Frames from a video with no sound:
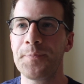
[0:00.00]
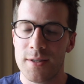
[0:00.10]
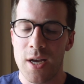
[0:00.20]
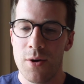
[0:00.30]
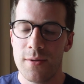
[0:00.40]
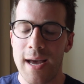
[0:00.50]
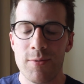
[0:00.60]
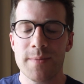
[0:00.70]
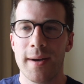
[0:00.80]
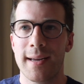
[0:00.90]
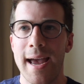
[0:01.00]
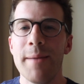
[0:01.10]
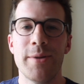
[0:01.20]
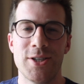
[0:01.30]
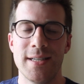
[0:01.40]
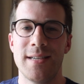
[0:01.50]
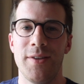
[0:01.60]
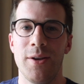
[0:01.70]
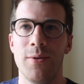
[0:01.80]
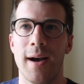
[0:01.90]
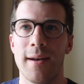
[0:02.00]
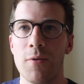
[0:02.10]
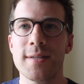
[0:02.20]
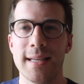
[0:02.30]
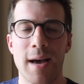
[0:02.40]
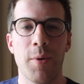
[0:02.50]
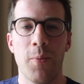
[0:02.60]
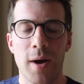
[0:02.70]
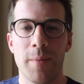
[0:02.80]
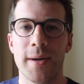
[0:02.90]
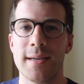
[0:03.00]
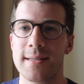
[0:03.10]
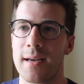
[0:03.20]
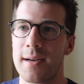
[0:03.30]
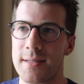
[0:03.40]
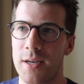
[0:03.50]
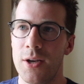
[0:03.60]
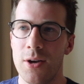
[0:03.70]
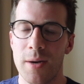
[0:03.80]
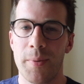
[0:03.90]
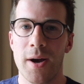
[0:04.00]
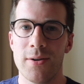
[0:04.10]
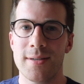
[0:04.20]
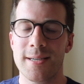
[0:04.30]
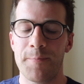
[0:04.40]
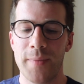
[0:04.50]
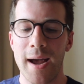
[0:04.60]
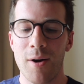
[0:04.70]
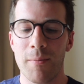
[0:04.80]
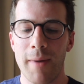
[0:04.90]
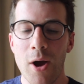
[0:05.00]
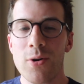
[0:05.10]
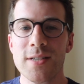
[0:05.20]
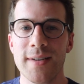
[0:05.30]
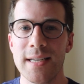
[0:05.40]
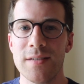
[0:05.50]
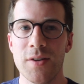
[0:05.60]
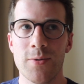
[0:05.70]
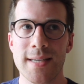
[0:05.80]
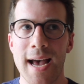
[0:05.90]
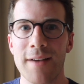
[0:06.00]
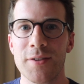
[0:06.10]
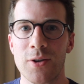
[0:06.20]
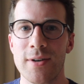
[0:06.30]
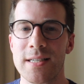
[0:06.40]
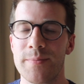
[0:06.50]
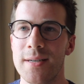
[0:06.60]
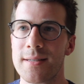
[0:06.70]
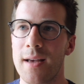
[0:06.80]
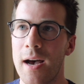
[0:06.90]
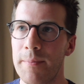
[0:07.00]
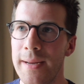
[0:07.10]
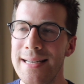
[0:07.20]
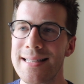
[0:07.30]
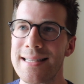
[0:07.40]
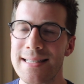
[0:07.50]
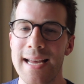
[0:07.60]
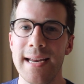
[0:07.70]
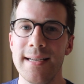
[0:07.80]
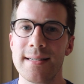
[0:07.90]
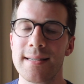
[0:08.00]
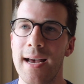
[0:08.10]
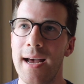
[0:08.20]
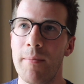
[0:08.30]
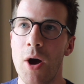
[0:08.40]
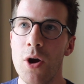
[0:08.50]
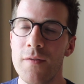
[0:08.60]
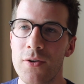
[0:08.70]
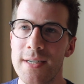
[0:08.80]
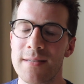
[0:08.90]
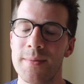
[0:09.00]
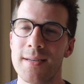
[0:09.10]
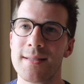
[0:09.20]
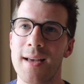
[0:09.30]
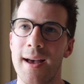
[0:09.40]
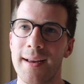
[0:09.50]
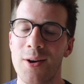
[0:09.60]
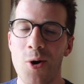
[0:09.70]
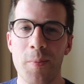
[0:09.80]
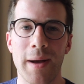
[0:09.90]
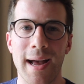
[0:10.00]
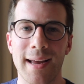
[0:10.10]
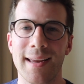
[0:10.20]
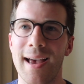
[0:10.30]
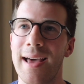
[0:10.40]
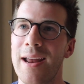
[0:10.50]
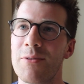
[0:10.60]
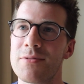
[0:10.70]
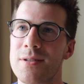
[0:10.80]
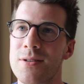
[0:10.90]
So that was my Cambridge interview, and obviously that went well because I secured a post. Now, my Oxford interview was after Christmas. I'd been to the States over Christmas. I got back and I was